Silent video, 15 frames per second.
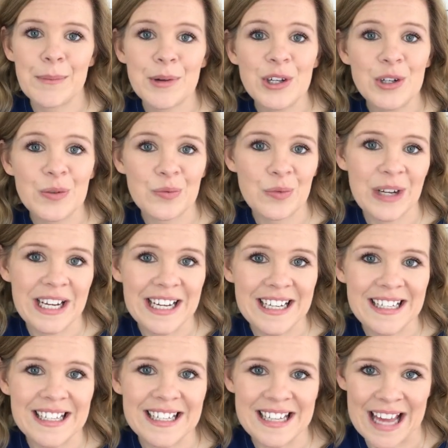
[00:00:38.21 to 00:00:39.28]
I'm going to
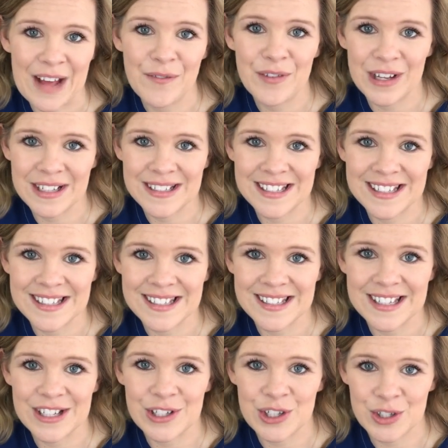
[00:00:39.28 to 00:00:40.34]
read
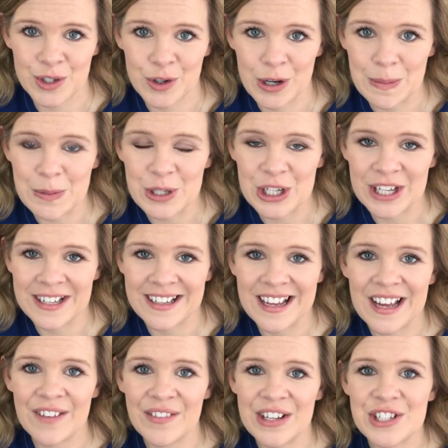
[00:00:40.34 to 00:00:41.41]
Netflix's description
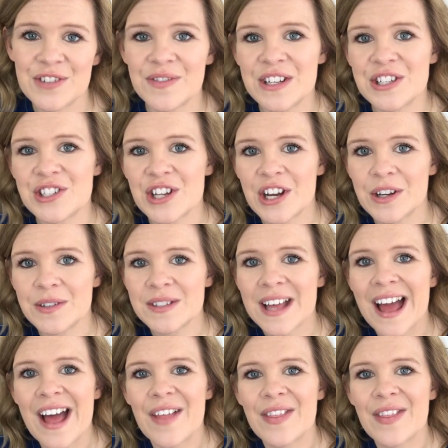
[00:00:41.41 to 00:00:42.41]
of each of these shows.